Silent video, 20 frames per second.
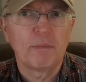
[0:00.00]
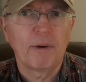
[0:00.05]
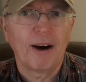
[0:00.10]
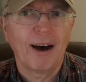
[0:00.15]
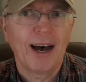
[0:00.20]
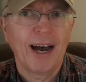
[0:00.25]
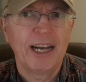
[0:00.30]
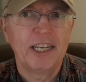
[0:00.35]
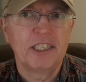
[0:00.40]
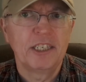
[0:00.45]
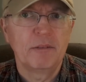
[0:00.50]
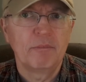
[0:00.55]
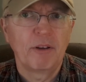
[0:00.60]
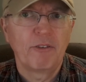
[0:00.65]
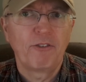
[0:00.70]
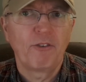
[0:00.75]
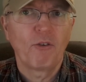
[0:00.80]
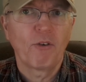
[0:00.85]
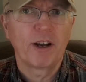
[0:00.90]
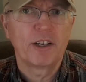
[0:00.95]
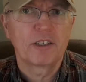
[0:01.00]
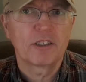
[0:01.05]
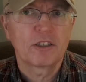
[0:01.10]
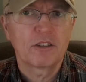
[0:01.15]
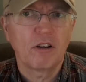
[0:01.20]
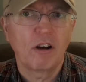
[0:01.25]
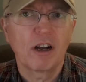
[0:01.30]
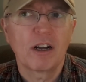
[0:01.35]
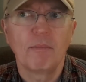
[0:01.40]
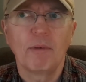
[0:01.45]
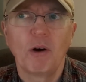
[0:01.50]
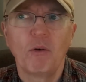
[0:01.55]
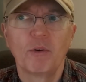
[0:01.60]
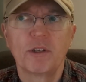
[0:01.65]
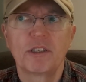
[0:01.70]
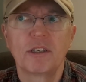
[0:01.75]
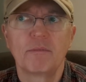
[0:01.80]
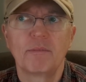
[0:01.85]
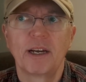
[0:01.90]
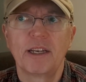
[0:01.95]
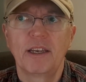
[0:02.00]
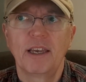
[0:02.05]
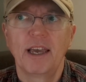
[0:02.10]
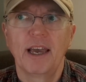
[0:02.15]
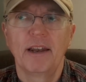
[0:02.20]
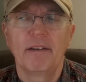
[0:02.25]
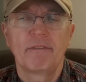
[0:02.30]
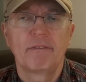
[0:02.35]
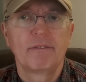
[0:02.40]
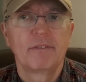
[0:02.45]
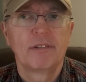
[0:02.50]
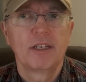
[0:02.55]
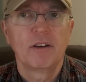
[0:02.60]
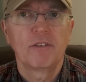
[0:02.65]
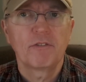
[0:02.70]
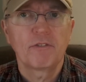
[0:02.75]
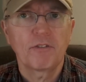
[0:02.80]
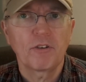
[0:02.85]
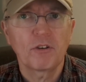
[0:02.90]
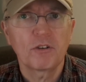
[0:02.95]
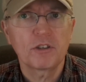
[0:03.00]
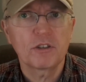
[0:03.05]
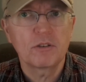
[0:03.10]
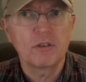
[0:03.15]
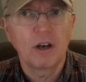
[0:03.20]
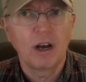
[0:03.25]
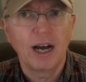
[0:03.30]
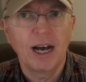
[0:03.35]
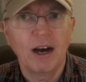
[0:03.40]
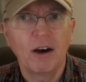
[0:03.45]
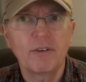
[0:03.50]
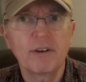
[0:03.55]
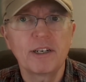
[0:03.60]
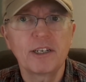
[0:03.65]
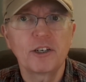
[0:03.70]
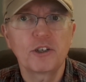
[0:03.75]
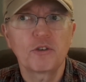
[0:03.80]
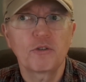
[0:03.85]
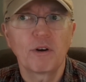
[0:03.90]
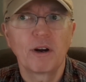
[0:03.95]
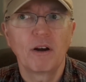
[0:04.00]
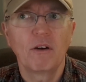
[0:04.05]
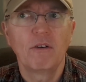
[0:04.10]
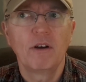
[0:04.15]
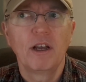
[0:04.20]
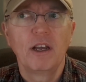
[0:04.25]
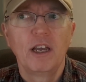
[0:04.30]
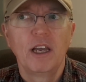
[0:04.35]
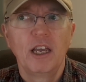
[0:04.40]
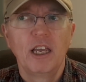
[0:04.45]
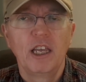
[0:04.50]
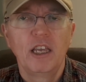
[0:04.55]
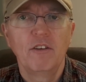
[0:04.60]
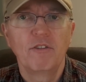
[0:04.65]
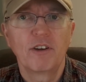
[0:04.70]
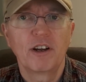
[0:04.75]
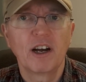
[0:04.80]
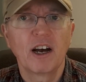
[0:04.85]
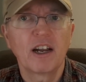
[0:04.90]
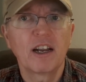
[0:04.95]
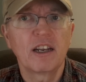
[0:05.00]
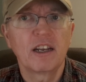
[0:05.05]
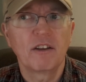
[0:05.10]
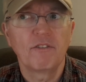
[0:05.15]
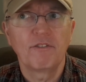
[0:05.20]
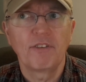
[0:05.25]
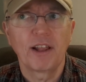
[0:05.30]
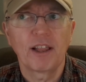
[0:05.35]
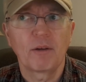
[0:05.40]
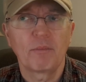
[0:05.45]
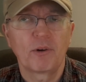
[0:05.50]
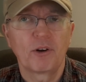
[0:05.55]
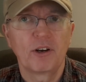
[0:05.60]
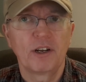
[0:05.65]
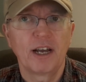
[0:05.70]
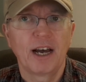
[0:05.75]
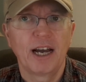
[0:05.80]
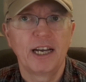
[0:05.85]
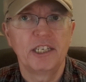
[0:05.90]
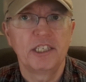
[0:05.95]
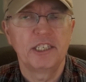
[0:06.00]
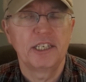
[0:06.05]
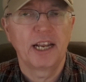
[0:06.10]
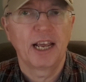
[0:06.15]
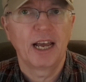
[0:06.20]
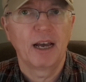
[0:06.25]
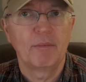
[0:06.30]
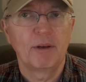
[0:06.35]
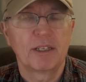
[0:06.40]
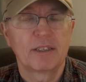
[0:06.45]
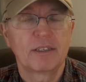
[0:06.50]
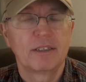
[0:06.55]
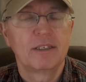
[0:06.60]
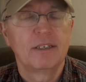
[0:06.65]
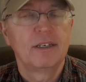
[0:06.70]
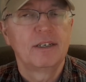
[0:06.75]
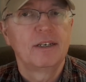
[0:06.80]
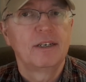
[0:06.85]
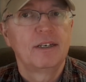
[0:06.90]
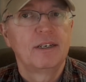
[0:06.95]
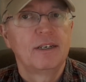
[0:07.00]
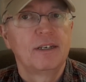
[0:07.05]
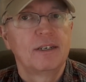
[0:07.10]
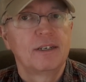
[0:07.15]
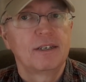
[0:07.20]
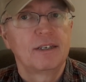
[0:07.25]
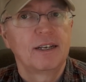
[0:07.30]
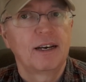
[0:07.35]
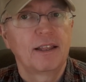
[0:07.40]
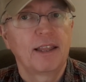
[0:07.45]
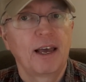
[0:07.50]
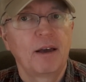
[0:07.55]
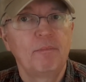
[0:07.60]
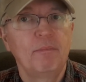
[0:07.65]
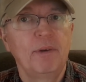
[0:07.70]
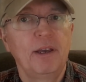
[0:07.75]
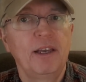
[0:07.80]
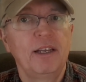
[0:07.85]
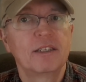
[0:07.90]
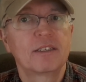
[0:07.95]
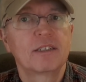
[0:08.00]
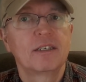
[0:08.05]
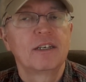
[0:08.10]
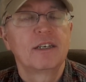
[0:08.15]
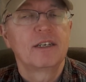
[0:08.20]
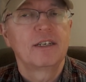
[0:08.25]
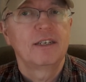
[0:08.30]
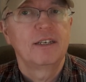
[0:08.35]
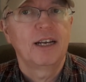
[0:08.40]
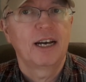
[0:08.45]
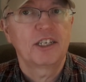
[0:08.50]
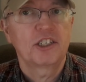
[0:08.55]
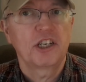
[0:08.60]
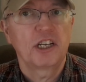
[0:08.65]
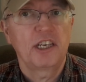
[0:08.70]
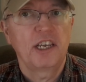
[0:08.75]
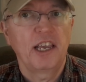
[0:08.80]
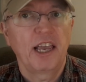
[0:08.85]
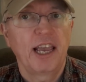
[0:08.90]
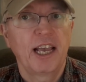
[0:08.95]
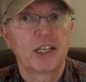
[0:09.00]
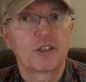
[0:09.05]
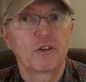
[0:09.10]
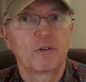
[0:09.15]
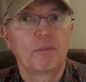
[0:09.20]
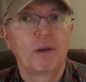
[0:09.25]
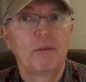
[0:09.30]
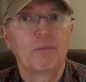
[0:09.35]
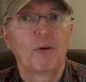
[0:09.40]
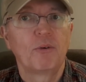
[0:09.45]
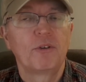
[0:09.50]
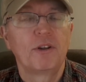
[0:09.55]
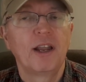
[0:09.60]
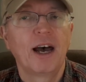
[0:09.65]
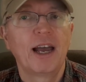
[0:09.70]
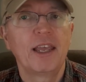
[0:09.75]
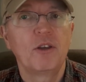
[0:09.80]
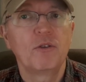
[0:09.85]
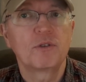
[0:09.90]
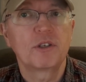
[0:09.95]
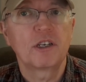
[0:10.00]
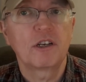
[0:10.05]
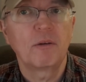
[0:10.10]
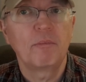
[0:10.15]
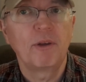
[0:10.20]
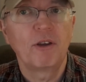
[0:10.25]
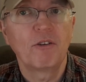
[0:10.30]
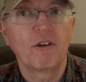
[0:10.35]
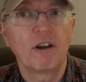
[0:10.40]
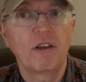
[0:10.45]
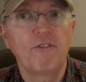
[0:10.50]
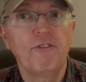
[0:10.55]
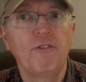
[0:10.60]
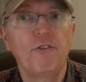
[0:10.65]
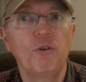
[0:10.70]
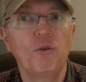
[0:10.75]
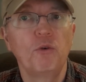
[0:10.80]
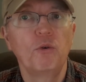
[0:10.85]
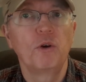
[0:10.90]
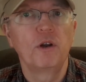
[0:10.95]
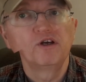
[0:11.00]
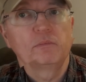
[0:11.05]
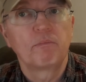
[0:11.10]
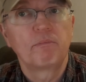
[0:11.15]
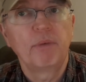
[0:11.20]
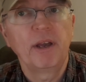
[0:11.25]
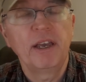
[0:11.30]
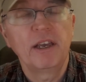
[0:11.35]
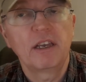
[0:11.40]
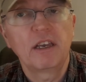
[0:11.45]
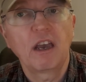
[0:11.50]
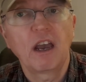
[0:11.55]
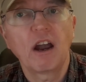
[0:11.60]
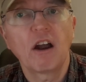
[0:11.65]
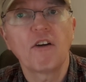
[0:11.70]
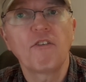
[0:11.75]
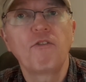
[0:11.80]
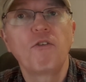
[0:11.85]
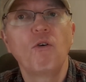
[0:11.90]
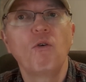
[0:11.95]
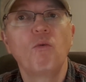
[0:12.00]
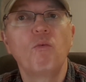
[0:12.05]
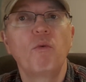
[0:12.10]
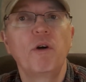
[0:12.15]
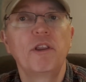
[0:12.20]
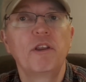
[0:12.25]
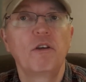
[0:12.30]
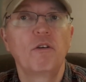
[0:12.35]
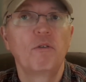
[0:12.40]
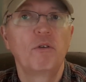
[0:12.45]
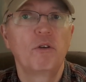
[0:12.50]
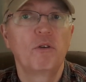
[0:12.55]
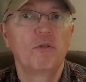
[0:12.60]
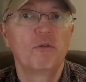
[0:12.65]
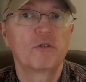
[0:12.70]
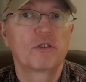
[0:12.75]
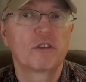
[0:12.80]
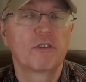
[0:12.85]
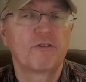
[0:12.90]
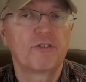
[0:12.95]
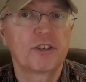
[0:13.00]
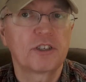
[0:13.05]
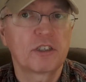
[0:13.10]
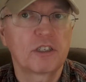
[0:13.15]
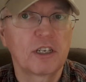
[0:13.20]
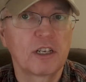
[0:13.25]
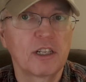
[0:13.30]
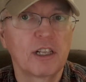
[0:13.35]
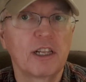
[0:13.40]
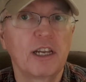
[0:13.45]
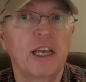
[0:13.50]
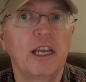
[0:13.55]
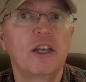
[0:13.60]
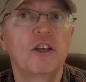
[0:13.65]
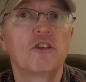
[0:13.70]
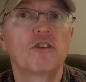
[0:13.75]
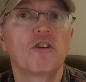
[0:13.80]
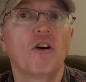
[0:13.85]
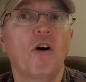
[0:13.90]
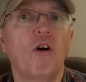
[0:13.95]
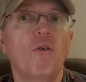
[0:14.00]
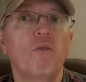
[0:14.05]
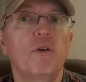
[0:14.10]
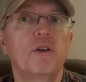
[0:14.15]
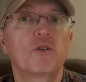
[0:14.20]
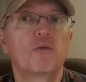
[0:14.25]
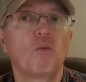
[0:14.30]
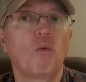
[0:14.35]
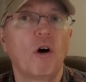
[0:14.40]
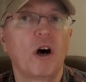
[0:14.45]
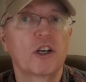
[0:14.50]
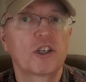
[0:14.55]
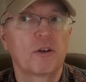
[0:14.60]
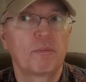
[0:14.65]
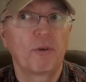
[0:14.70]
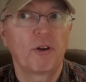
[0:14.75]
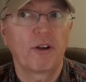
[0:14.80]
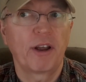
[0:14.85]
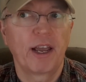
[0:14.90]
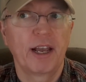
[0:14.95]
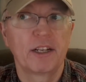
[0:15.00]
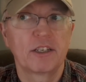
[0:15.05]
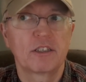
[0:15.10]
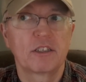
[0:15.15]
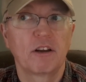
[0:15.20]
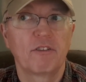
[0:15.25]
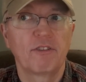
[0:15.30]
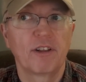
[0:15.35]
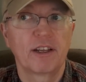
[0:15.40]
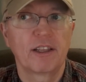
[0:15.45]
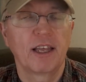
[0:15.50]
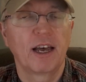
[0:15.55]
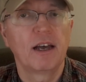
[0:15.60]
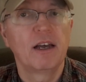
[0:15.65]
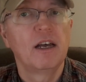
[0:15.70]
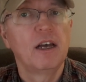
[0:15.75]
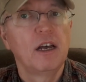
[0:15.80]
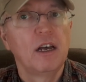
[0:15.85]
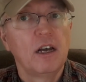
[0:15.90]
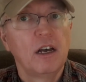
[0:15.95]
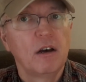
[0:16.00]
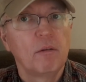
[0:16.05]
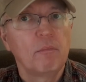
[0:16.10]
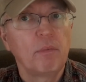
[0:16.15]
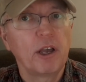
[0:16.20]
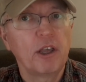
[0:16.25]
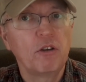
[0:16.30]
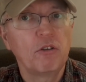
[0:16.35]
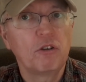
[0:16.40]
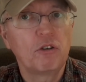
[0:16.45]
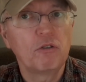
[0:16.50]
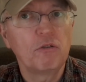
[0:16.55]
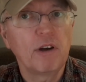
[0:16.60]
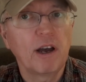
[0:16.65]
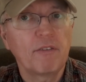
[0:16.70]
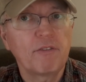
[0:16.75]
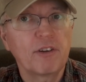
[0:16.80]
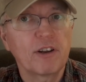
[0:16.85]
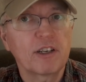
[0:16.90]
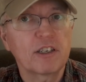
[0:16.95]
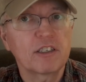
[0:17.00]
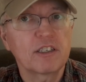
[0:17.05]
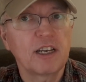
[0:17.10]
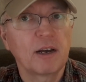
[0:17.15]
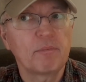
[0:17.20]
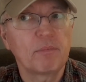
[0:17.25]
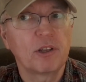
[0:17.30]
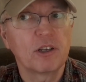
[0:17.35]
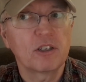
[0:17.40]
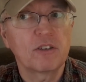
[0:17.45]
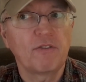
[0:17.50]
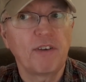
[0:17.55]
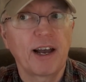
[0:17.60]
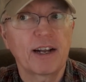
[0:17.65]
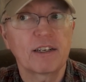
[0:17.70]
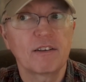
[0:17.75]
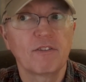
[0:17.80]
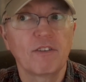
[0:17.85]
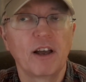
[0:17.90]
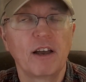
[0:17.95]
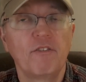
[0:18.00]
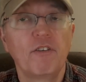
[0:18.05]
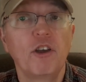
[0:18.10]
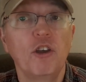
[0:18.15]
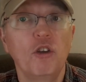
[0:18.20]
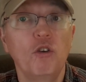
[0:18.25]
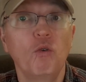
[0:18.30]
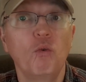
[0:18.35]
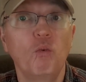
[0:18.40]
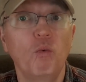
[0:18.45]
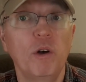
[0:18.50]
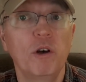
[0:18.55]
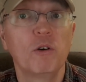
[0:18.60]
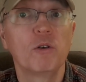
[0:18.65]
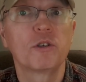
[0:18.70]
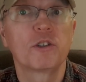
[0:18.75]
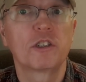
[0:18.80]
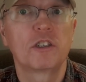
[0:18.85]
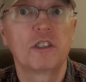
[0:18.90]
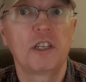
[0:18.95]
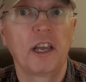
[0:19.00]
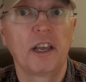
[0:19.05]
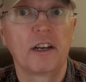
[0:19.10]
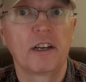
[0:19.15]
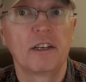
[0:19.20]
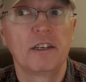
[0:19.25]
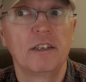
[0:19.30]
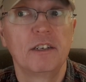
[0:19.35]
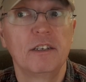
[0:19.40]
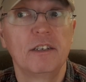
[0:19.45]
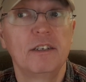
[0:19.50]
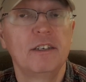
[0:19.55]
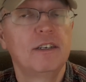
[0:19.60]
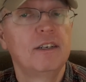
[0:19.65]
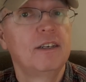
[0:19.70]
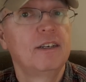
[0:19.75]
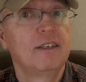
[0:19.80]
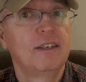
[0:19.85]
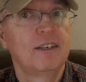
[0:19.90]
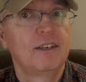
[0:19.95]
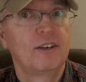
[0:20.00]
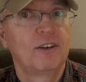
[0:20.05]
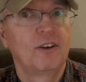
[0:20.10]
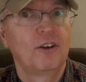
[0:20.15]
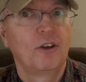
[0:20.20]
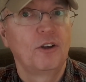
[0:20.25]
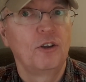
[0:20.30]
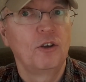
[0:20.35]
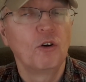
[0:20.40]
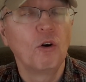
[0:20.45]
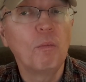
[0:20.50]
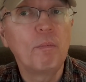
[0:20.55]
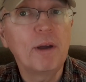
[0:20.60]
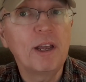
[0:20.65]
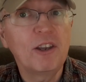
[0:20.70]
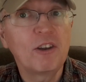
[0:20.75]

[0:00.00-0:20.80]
about hygiene before I just talk about what's in my kit. First, out on the trail, you've got to develop good hygiene habits. Now that means not shaking hands with people, not using community food, being careful when you use the facilities, always wash up your hands, stuff like that. But you do have to accept this fact of life. You will stink. You'll be